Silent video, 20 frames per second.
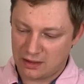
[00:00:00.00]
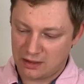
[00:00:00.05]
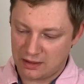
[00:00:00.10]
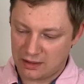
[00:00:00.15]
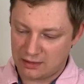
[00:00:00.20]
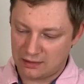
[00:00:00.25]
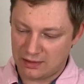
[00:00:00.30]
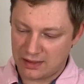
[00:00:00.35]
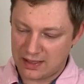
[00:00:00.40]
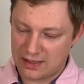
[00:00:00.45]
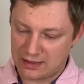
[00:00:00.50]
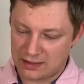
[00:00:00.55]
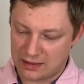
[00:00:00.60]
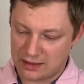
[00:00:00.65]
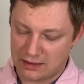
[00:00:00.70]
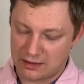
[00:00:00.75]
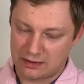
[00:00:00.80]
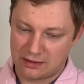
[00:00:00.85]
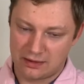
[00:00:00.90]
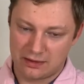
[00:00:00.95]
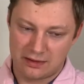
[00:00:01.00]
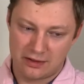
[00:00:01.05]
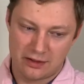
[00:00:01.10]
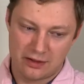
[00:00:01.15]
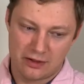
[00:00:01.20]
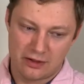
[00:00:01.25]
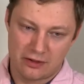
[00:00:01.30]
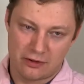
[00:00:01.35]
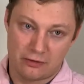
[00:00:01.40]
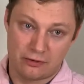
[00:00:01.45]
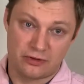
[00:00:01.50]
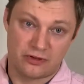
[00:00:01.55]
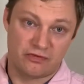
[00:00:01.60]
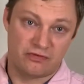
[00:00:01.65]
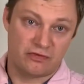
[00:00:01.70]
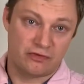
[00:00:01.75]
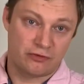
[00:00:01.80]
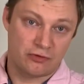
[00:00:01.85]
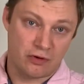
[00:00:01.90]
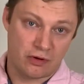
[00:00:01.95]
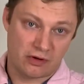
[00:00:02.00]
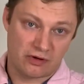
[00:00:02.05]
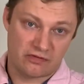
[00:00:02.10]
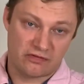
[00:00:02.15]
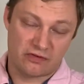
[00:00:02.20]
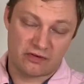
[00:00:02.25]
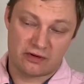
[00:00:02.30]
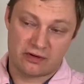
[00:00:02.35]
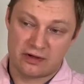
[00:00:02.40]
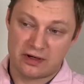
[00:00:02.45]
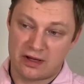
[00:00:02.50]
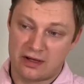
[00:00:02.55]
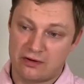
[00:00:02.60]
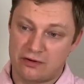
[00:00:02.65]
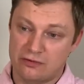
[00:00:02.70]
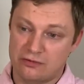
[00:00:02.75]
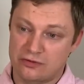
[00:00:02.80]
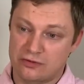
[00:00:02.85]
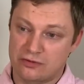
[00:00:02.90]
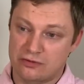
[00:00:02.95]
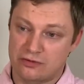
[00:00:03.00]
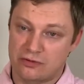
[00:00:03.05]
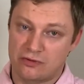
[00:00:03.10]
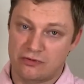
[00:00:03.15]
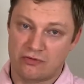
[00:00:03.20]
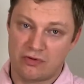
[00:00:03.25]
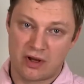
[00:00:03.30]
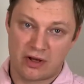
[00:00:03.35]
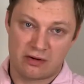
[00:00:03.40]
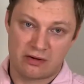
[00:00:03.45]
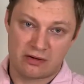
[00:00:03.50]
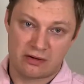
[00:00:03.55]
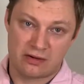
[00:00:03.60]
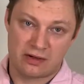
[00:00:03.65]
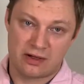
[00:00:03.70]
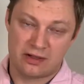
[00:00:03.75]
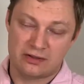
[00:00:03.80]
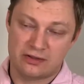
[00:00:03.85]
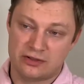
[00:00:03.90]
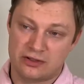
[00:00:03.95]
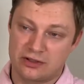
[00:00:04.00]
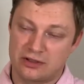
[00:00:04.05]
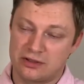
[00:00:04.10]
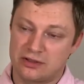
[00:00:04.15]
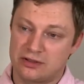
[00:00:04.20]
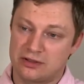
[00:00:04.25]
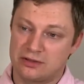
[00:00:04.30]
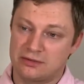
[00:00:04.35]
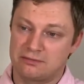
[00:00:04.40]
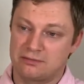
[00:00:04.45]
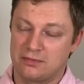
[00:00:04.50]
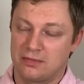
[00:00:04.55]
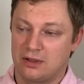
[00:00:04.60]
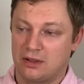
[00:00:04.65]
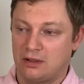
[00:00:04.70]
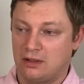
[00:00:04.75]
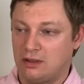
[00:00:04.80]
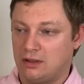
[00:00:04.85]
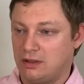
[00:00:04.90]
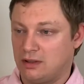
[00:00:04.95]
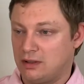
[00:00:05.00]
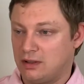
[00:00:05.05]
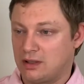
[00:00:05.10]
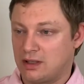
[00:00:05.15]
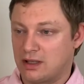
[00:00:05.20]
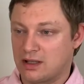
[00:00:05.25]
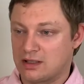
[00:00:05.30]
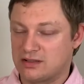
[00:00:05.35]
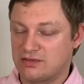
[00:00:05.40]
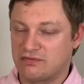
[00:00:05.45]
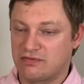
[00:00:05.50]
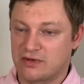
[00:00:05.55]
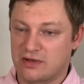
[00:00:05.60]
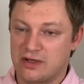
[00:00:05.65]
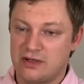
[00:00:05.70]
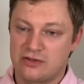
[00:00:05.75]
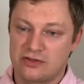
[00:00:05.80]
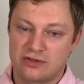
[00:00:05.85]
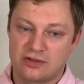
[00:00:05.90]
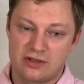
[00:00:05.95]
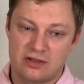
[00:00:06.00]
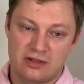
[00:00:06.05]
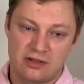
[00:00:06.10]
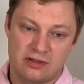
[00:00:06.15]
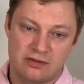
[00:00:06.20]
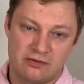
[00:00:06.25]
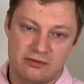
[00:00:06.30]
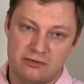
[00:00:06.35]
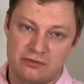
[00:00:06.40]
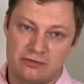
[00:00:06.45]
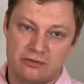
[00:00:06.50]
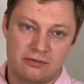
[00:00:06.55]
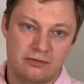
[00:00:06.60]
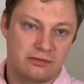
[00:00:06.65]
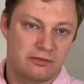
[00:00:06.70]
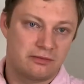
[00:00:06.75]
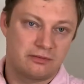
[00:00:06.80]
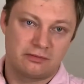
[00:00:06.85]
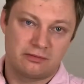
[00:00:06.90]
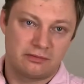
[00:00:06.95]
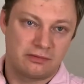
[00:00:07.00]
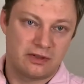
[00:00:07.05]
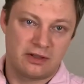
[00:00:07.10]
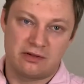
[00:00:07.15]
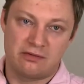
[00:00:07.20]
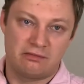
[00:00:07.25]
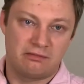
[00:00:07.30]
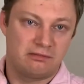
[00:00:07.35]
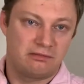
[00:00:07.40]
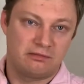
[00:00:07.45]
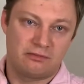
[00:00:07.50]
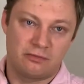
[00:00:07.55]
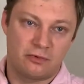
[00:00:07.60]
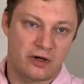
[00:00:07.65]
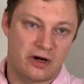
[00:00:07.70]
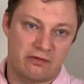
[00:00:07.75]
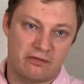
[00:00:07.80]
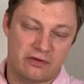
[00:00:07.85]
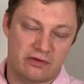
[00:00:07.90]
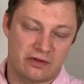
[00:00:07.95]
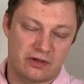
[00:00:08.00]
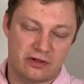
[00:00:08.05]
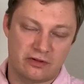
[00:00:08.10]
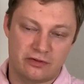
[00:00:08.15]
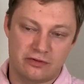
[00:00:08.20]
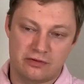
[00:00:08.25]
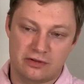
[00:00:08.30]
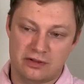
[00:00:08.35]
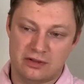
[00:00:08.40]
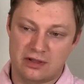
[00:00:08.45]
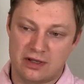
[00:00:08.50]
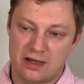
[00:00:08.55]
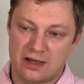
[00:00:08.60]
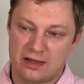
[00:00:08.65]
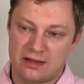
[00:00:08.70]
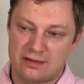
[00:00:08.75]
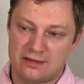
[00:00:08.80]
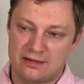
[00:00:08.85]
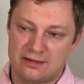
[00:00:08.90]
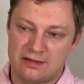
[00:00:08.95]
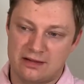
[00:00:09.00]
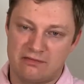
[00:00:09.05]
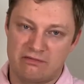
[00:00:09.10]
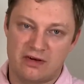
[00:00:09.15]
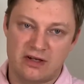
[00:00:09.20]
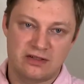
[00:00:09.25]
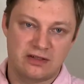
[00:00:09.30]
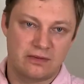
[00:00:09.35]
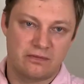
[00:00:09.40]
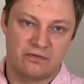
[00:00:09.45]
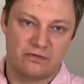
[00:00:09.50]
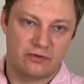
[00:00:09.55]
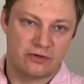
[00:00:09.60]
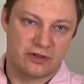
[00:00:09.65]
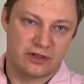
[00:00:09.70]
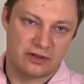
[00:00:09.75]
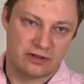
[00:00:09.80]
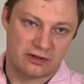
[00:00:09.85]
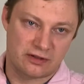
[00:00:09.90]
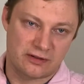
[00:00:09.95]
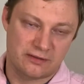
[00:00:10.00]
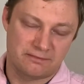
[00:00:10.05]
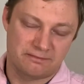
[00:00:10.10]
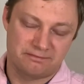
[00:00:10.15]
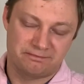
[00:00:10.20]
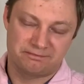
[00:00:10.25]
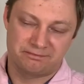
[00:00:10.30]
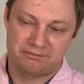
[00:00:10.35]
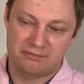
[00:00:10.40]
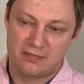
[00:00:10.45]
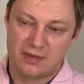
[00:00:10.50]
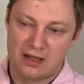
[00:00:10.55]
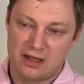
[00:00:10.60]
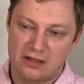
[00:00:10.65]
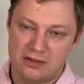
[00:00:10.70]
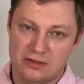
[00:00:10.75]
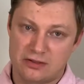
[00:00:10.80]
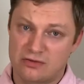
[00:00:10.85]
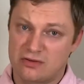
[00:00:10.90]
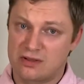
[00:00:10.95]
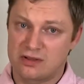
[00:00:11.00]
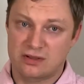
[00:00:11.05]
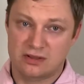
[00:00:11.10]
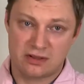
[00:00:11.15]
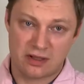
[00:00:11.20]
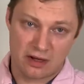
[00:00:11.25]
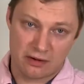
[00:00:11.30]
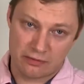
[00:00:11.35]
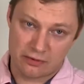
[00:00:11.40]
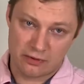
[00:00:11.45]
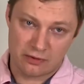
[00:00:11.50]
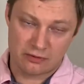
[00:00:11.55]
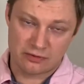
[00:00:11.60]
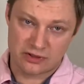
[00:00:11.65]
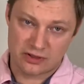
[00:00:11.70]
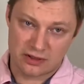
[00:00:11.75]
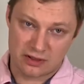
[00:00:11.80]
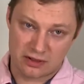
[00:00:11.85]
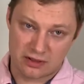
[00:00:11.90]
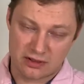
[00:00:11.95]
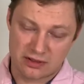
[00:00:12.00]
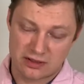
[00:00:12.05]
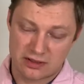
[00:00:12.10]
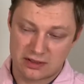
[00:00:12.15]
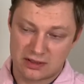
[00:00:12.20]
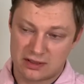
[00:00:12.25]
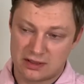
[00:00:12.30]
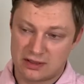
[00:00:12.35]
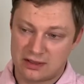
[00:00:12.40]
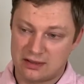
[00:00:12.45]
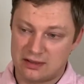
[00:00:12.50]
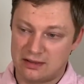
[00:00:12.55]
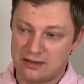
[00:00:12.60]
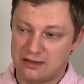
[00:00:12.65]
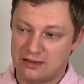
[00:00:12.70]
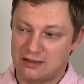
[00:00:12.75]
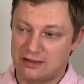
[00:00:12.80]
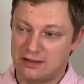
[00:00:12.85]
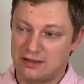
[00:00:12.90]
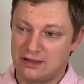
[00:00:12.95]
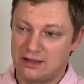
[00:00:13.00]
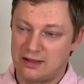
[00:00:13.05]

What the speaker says: lady who's a photographer and also a writer. And she gets very interested in whatever they're doing and invites them for dinner. So this is how it all starts. And